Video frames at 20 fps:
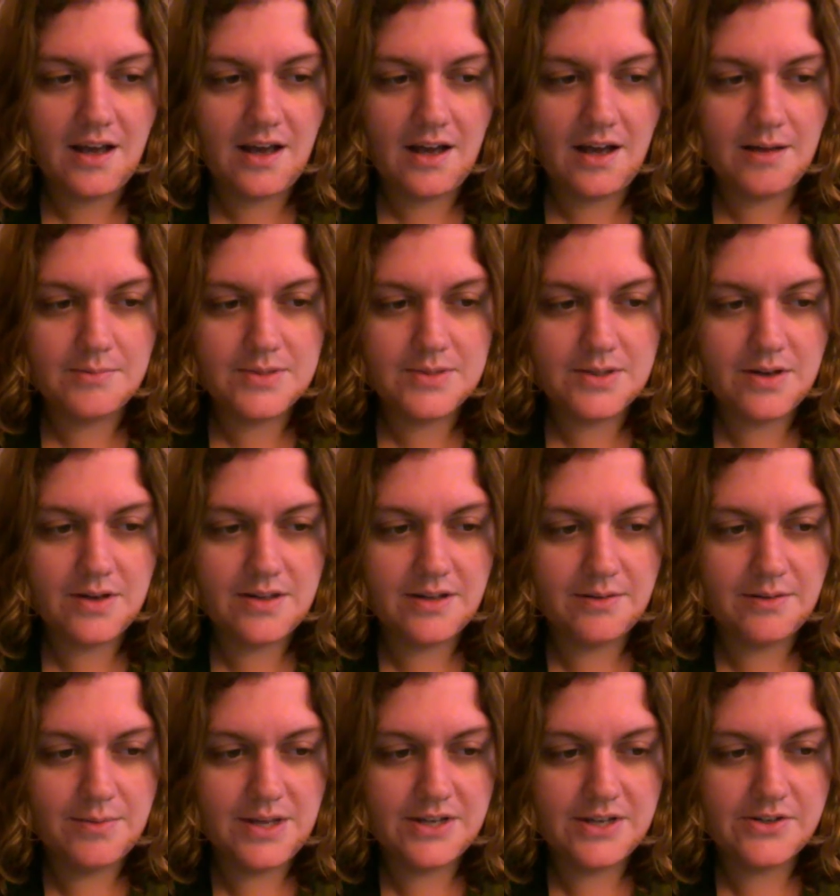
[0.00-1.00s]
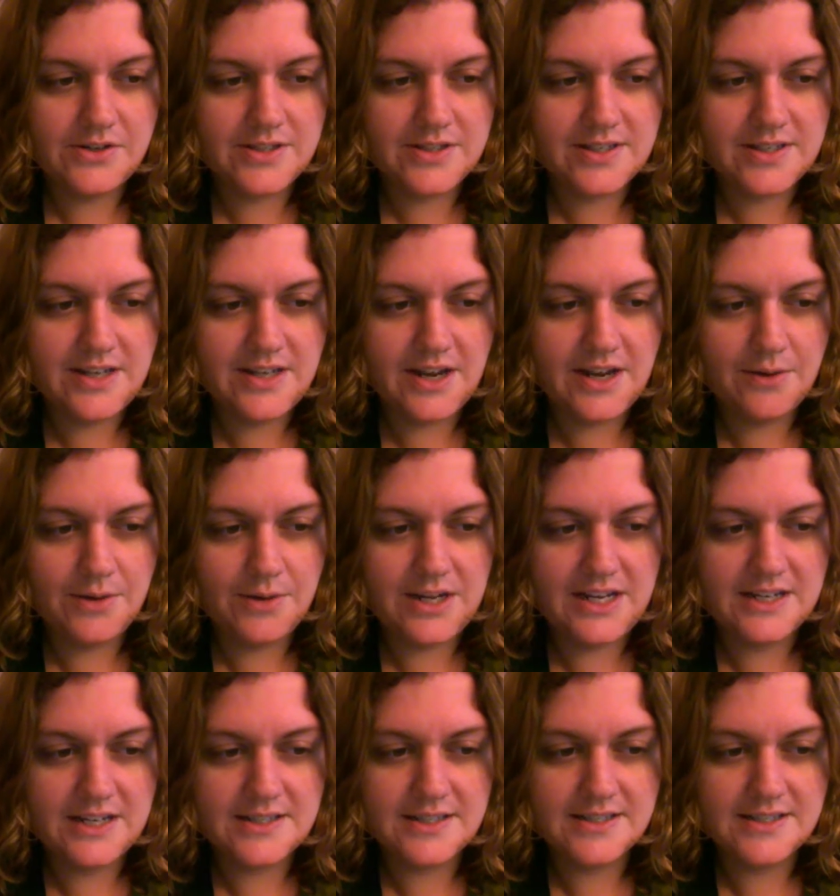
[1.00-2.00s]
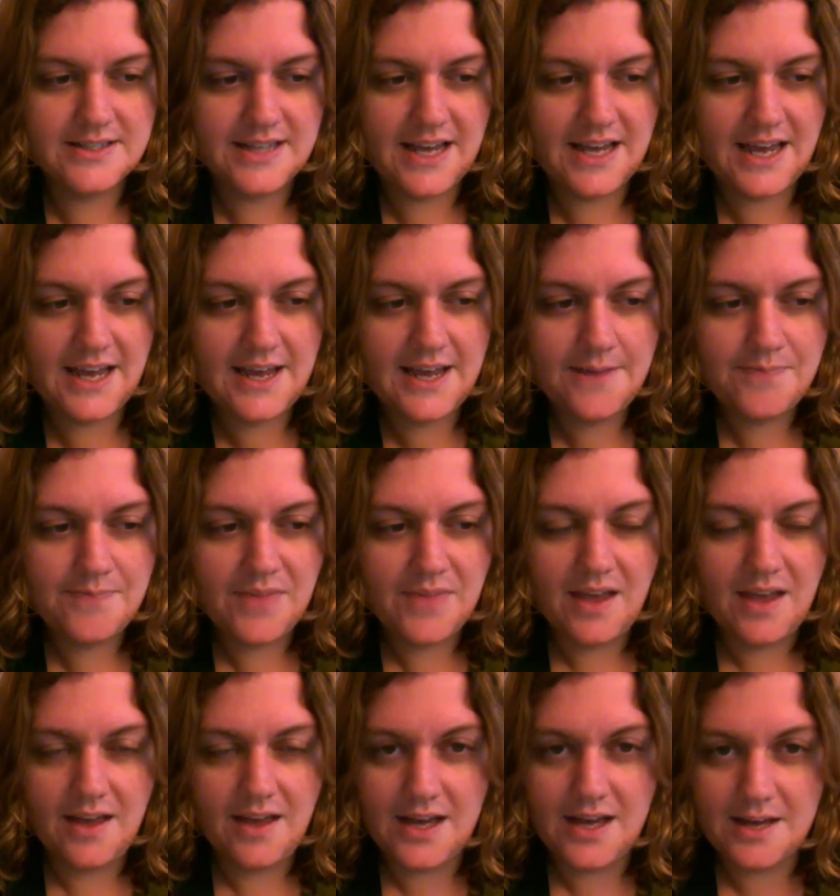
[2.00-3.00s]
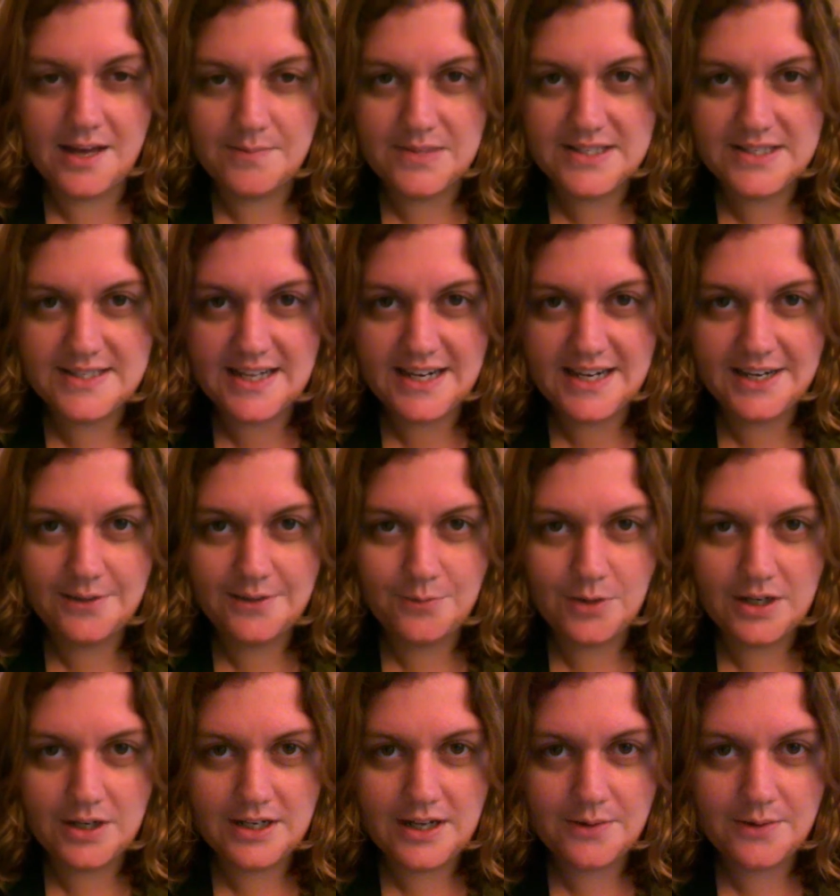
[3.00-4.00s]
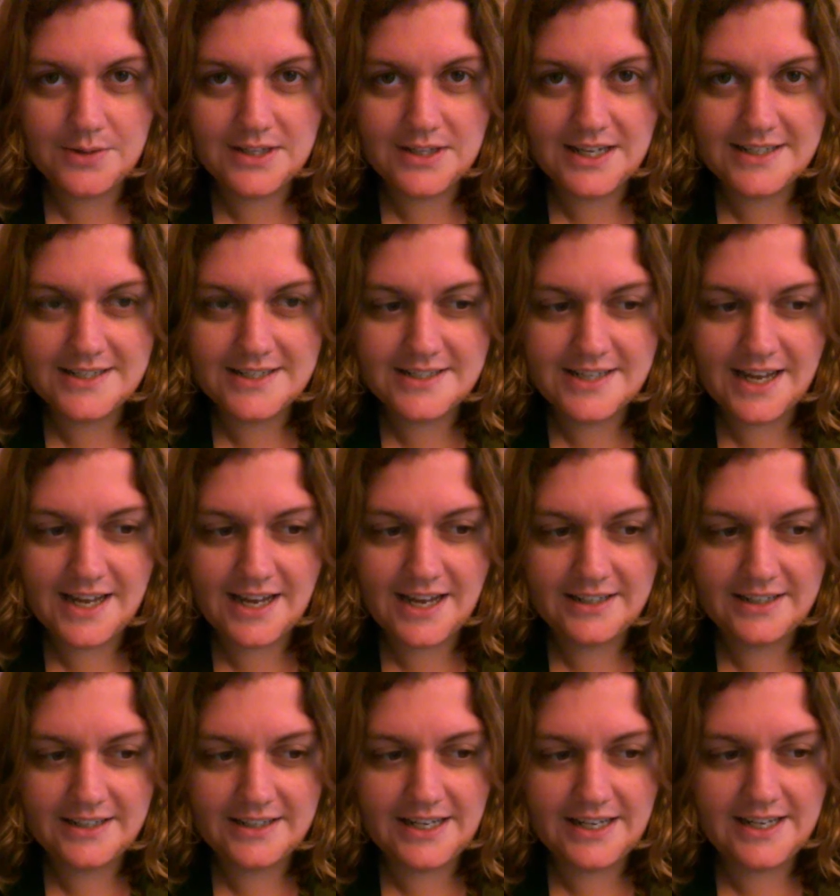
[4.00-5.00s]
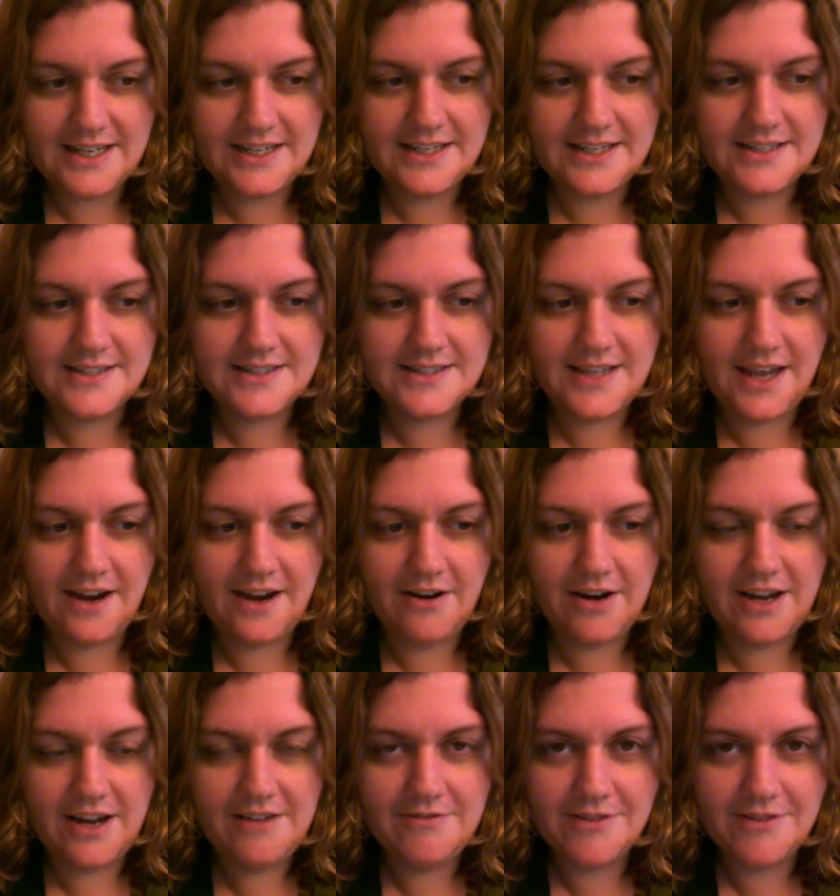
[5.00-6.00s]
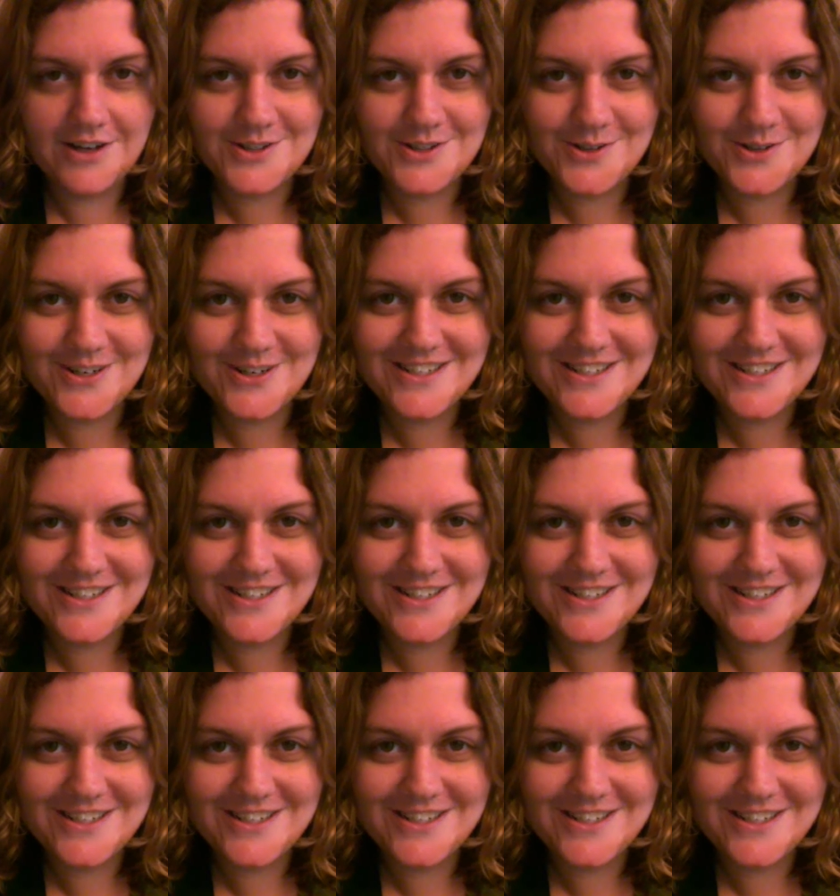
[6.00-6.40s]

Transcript: Um, so I think it'd be interesting to hear what he has to say. Um, the second one I would like to tag is Carrie, Fresh